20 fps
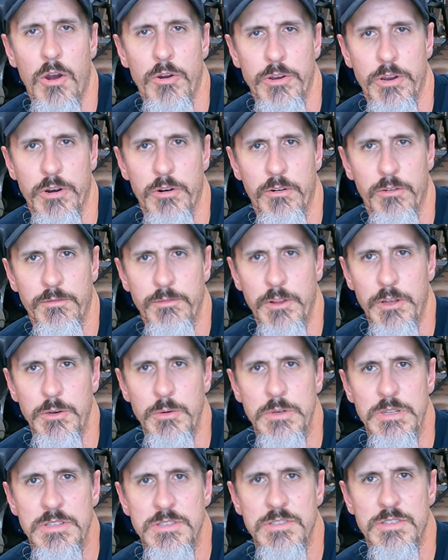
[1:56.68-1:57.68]
all your
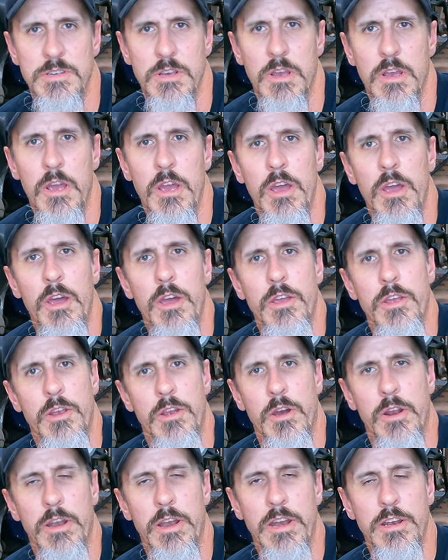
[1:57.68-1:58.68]
fluids.
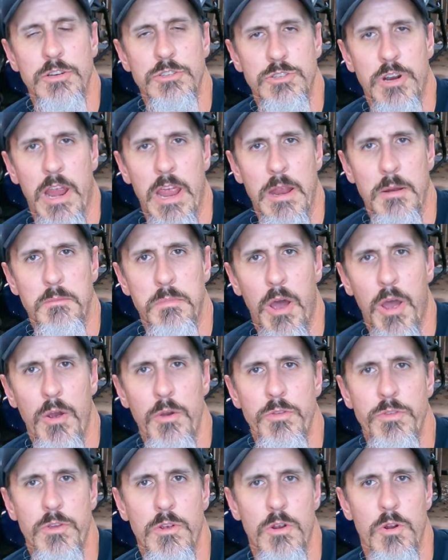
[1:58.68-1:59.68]
You're going to need to drain
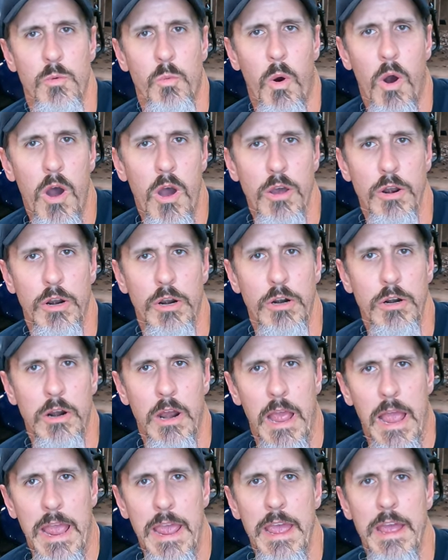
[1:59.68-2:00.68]
both your
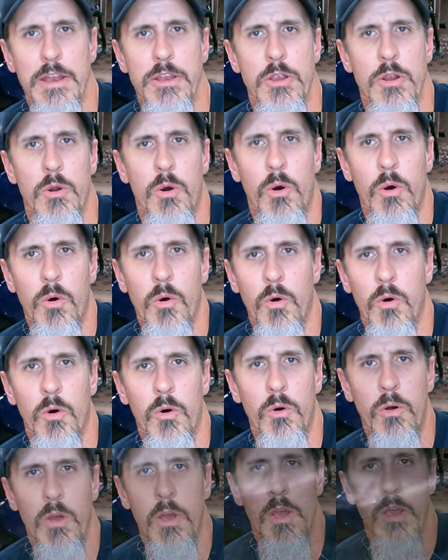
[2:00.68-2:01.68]
water and your
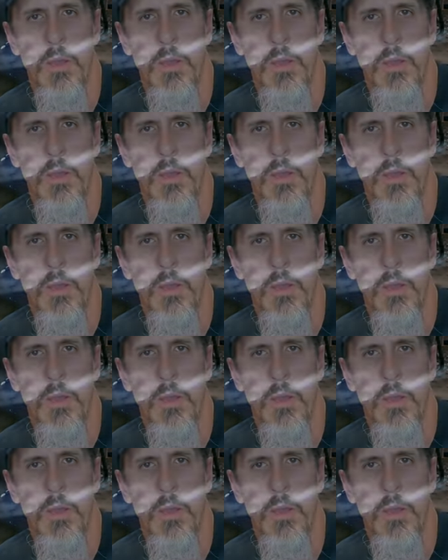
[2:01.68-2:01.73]
oil.